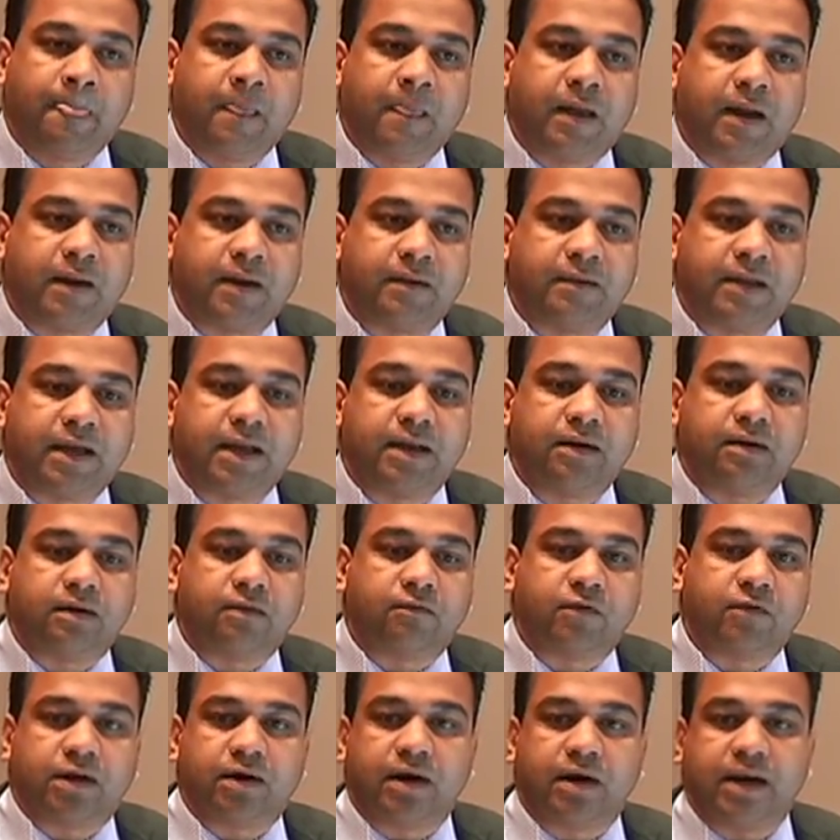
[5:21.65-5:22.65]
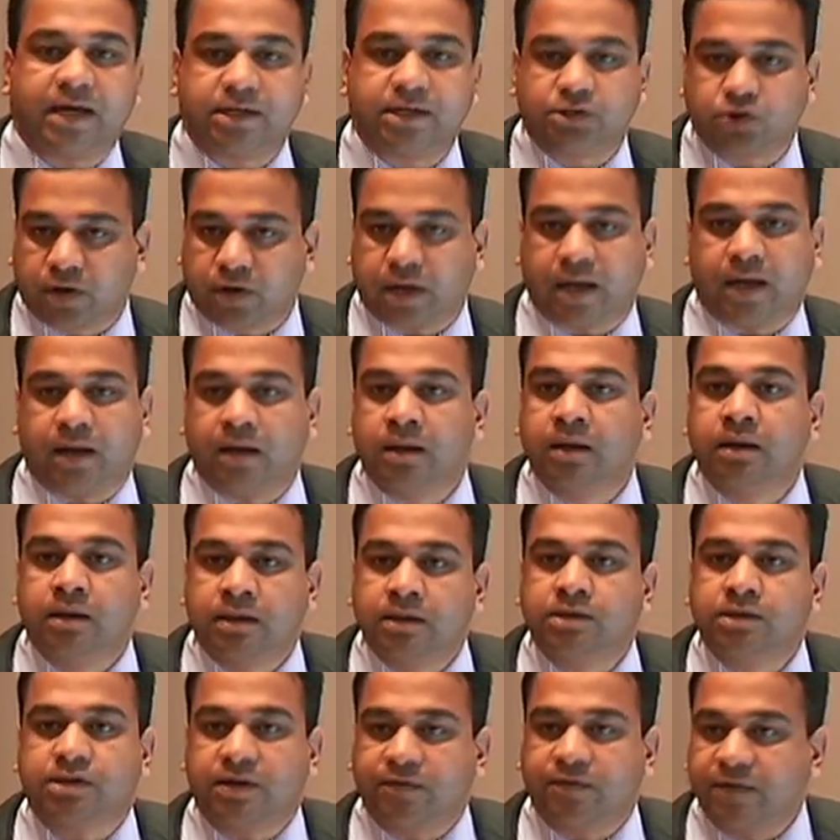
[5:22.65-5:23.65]
And then we realized, okay,
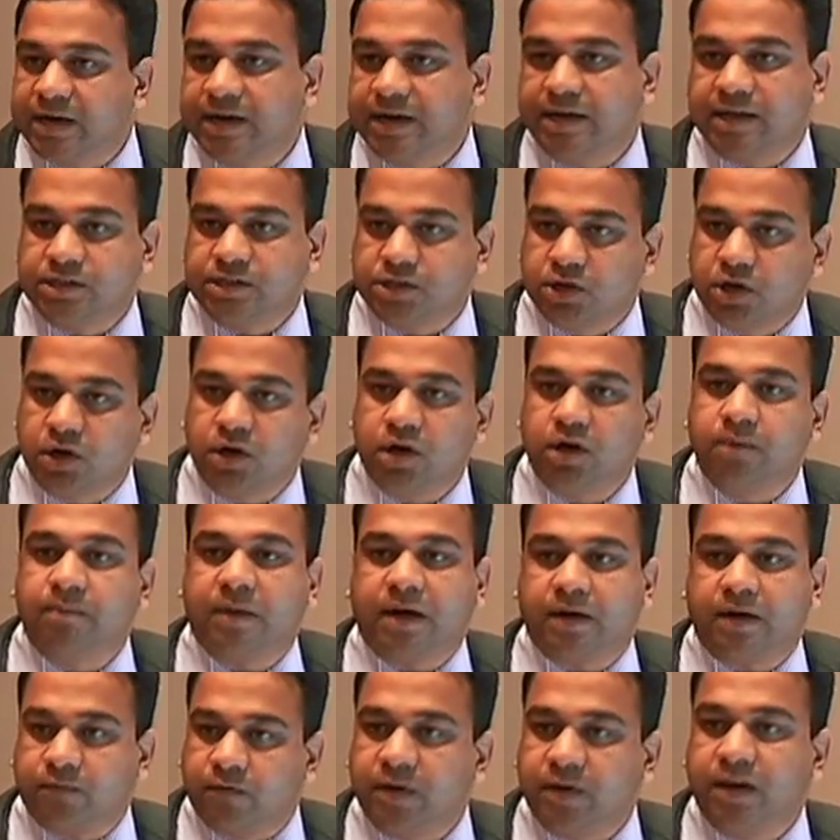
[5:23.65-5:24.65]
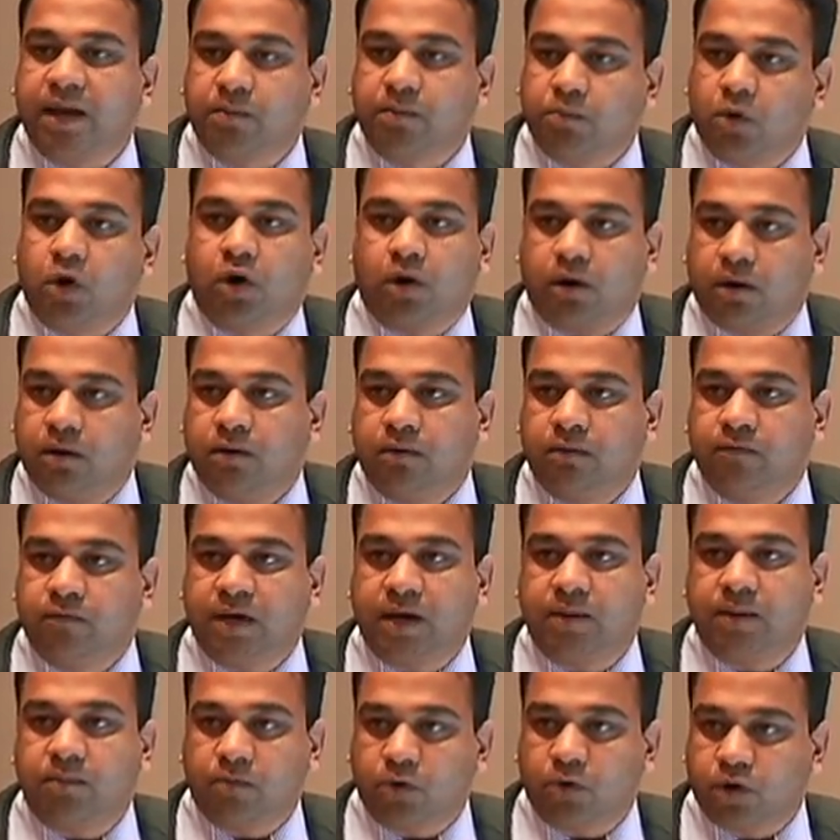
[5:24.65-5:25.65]
survey data is good, but we need more. We
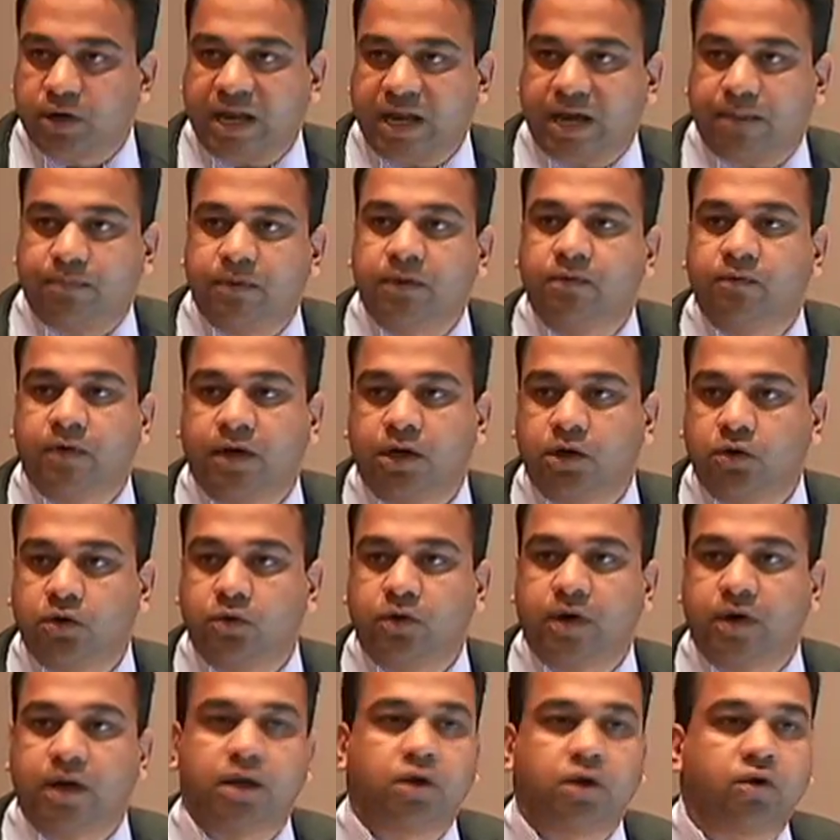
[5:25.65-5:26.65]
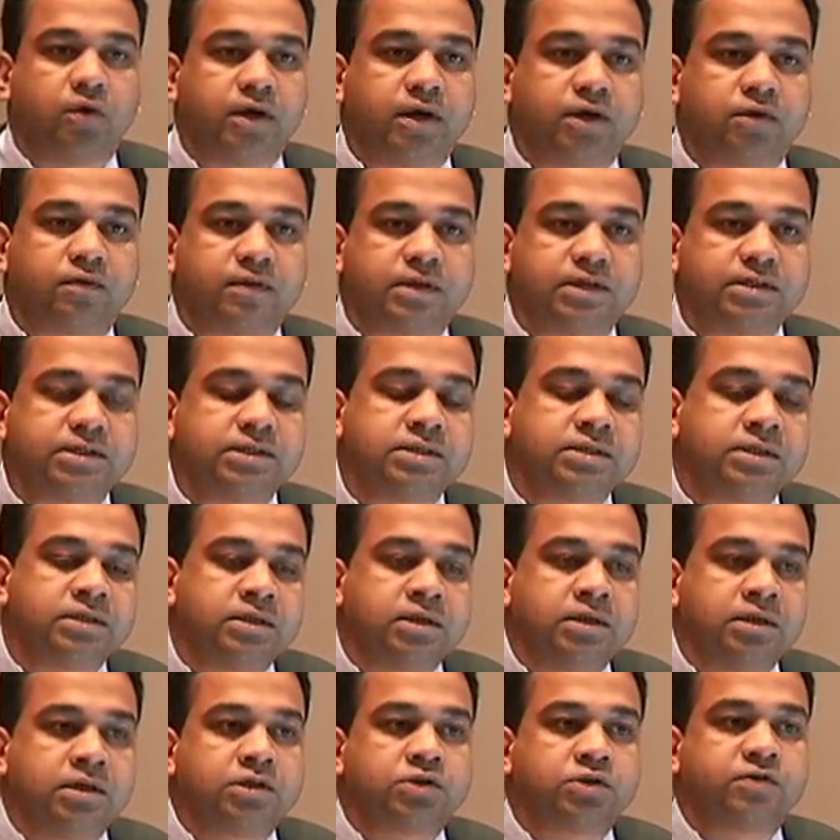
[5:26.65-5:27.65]
need more depth. We need to really go into this.
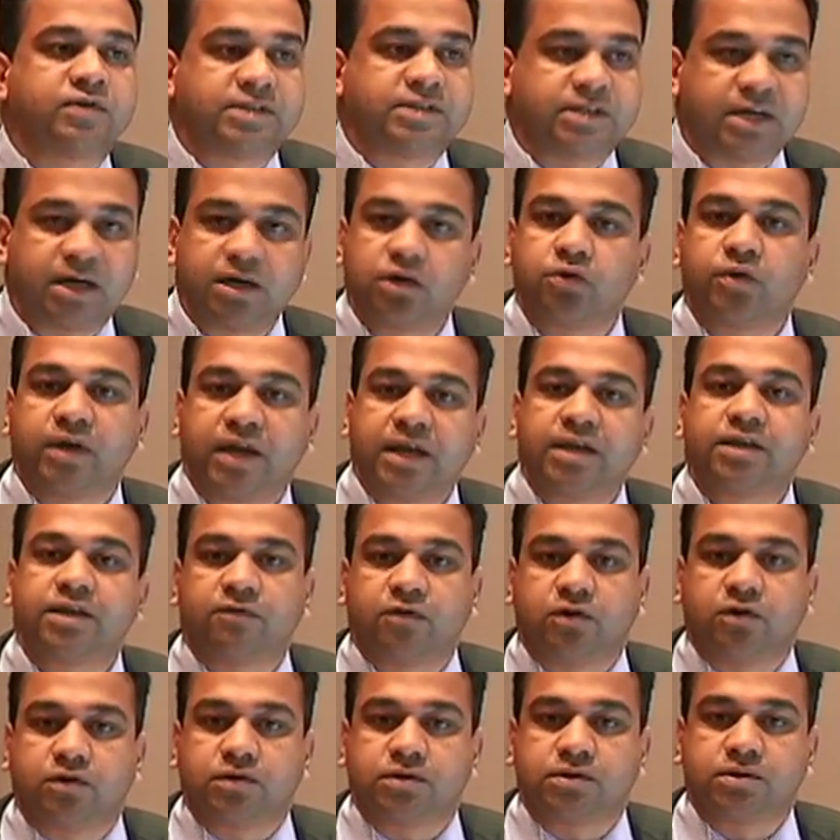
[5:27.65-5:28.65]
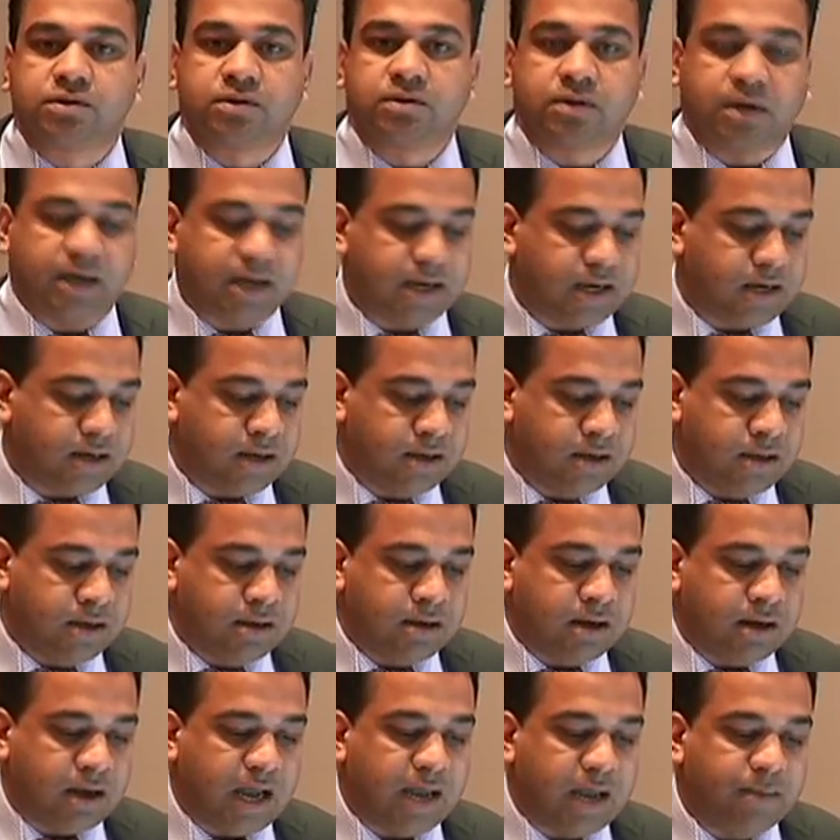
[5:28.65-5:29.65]
So we started doing interviews. And
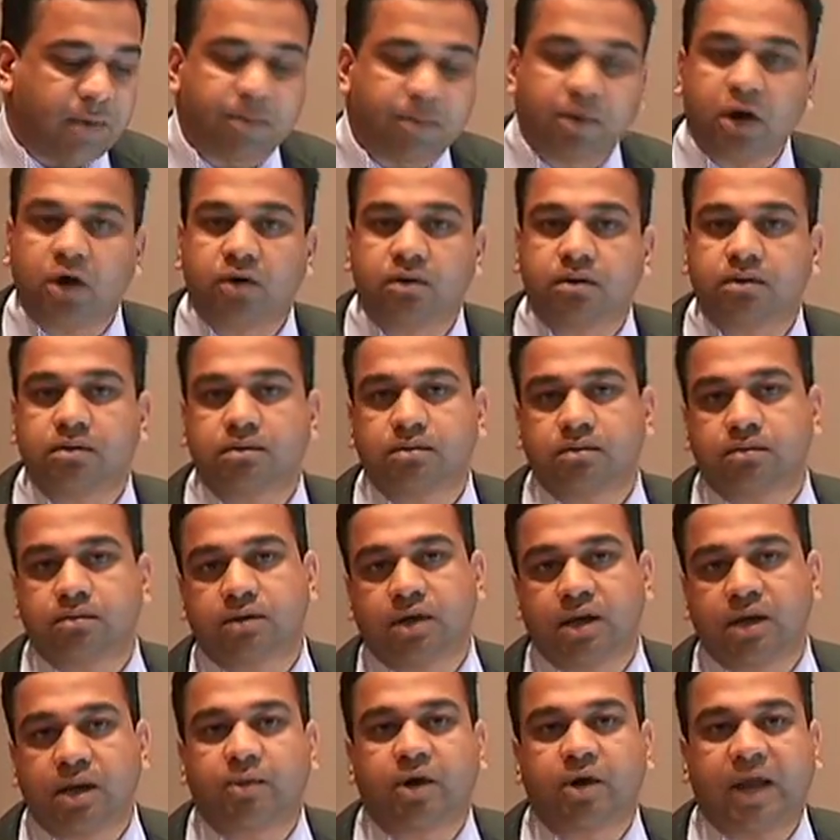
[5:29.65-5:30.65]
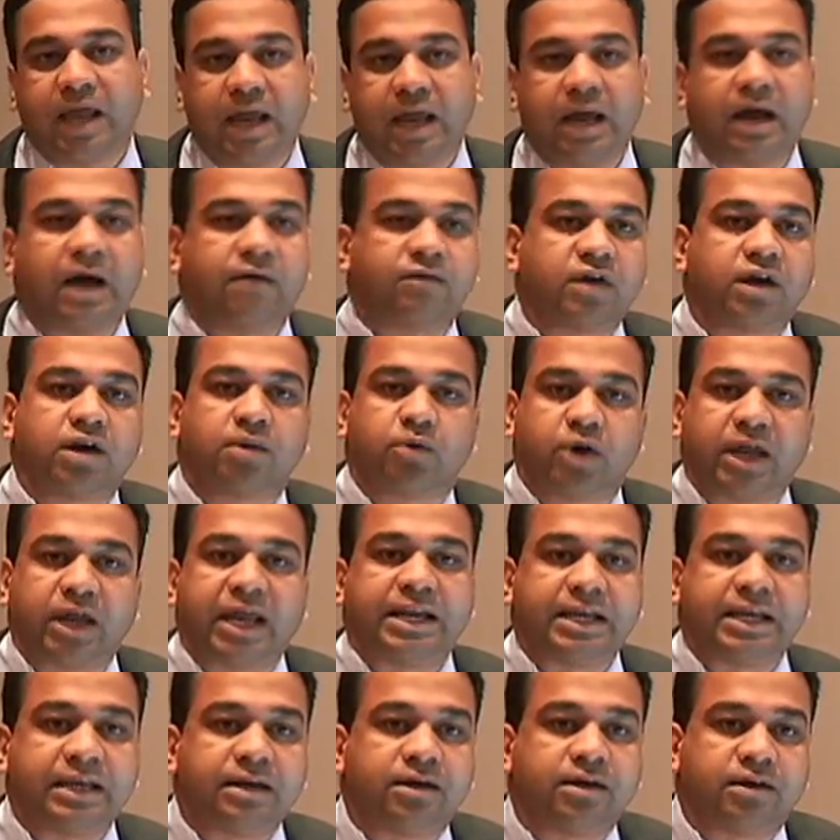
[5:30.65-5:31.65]
I've done about
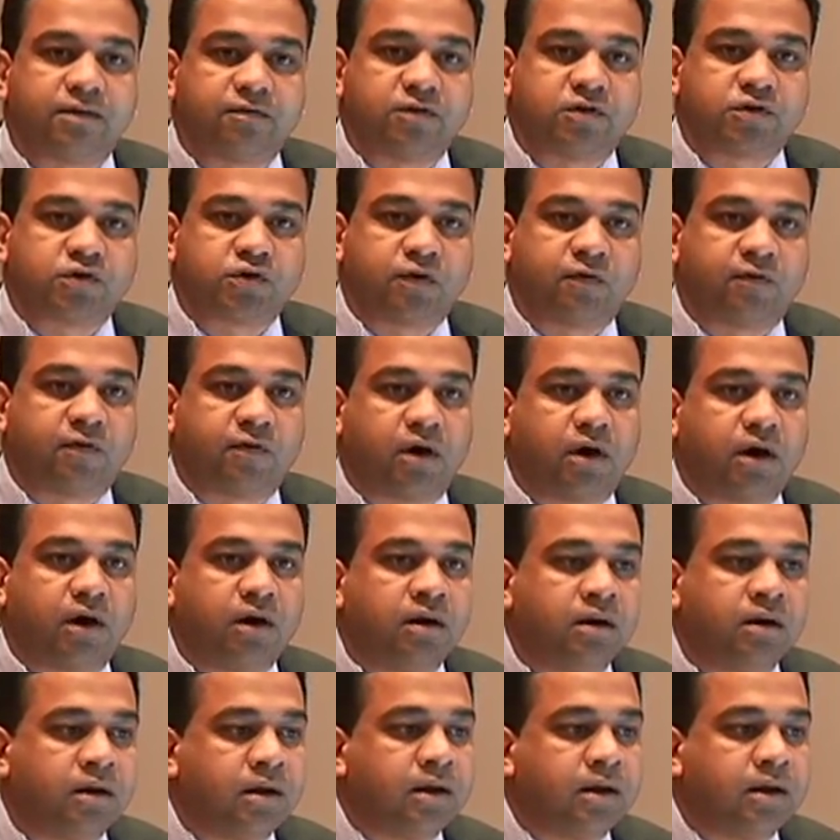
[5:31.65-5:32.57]
18 interviews so far.